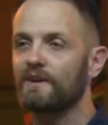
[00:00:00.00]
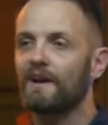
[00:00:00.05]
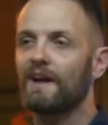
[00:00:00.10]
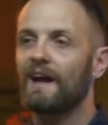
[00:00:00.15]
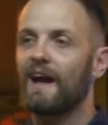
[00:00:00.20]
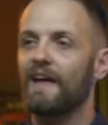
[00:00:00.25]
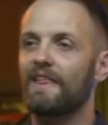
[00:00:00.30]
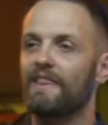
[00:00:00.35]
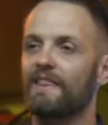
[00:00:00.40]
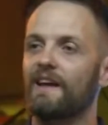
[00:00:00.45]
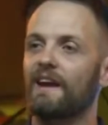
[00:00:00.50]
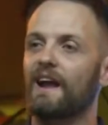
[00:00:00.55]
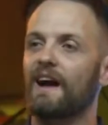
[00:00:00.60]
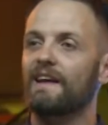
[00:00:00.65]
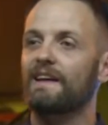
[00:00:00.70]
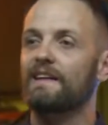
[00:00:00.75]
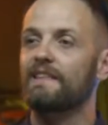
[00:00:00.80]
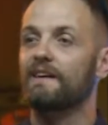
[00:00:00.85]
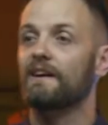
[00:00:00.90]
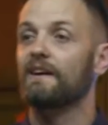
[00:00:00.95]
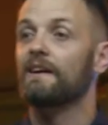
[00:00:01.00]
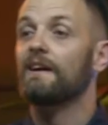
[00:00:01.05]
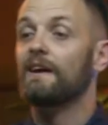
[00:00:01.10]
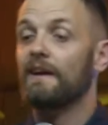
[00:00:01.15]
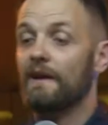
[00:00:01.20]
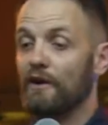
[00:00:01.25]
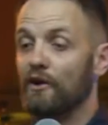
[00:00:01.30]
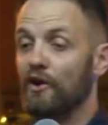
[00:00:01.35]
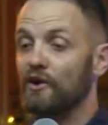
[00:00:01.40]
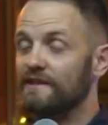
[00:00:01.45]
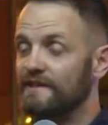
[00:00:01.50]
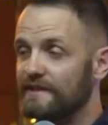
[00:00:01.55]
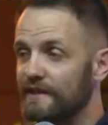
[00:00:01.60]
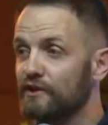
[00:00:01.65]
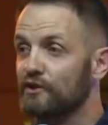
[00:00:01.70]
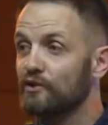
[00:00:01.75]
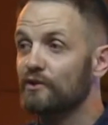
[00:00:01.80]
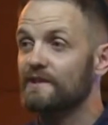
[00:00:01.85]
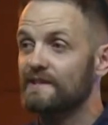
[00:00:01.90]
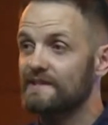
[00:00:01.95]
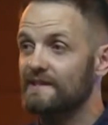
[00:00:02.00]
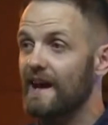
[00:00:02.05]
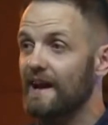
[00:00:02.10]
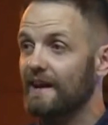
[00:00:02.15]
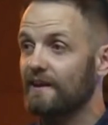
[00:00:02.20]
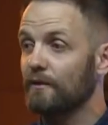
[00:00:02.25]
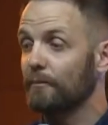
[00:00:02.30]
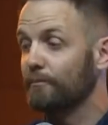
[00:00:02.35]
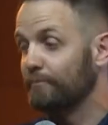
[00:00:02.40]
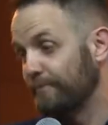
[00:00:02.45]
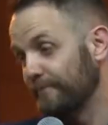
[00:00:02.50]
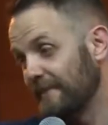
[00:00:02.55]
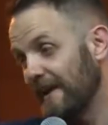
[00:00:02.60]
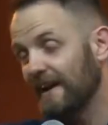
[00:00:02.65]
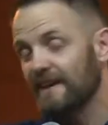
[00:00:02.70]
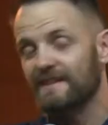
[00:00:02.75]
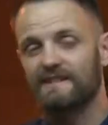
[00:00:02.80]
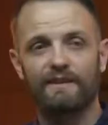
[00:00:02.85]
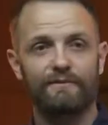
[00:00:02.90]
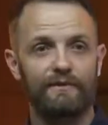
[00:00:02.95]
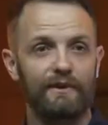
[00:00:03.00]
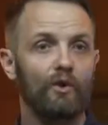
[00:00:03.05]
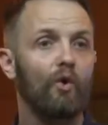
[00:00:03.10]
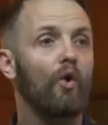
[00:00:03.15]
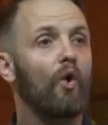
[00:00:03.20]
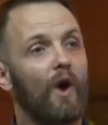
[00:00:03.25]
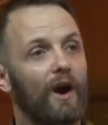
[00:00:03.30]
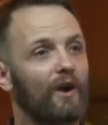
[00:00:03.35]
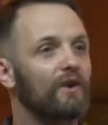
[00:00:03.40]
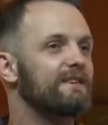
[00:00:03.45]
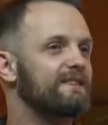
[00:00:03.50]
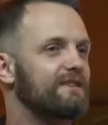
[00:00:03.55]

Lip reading: me, and then I either continue the cycle negatively or I